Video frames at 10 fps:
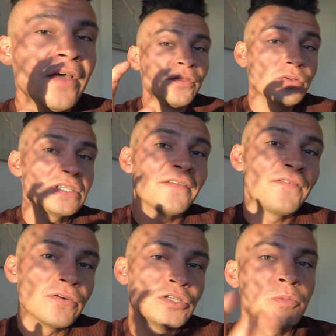Those are
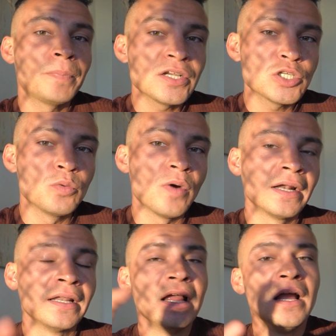very special
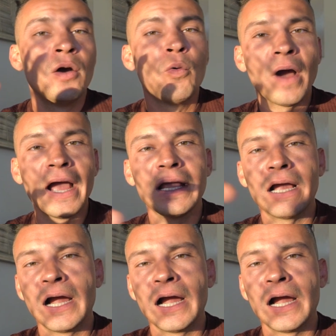one. Why